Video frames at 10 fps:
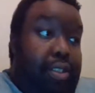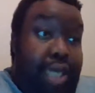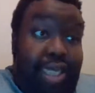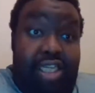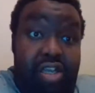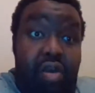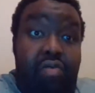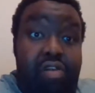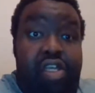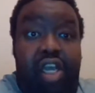That's the
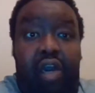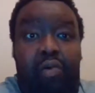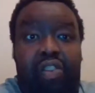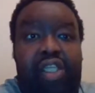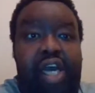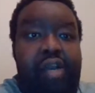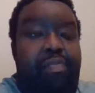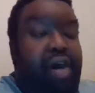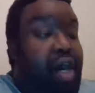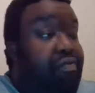only thing I will say.
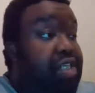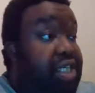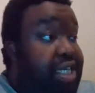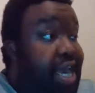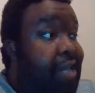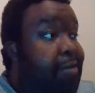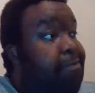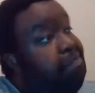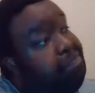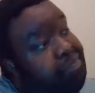But other than that,
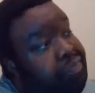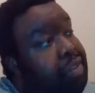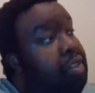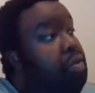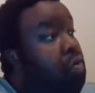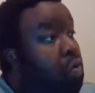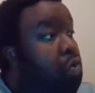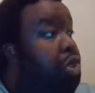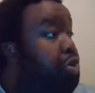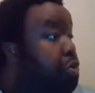
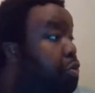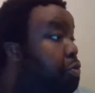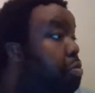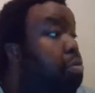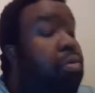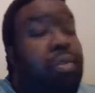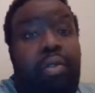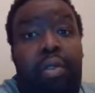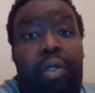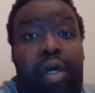all in all,
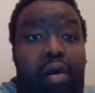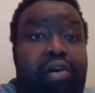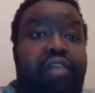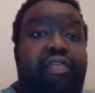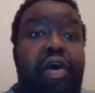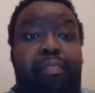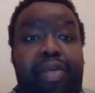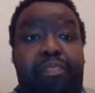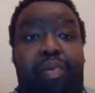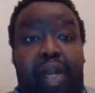I'll give it a
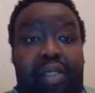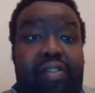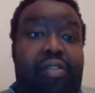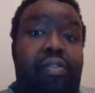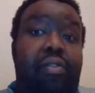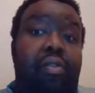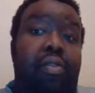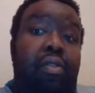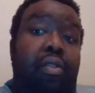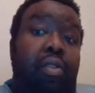B plus.
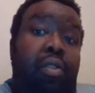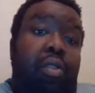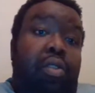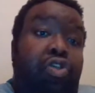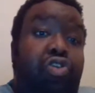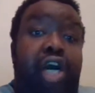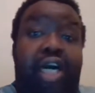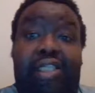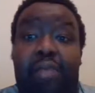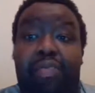You
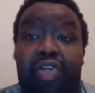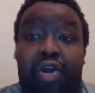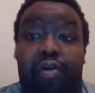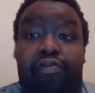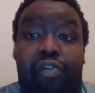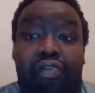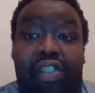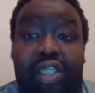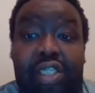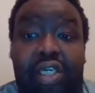guys let me know if you've
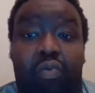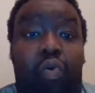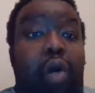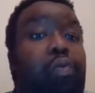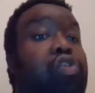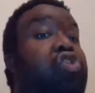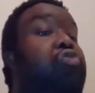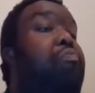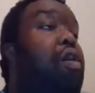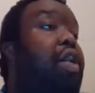seen it. What would
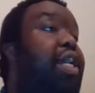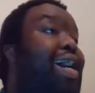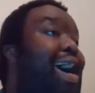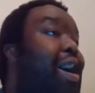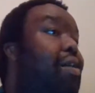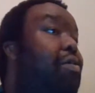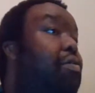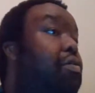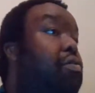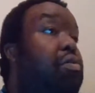you mark it out?
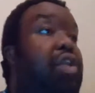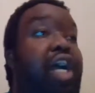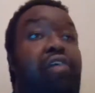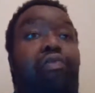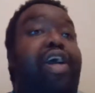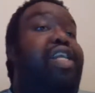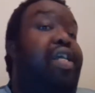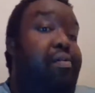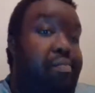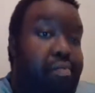Like grade
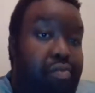it.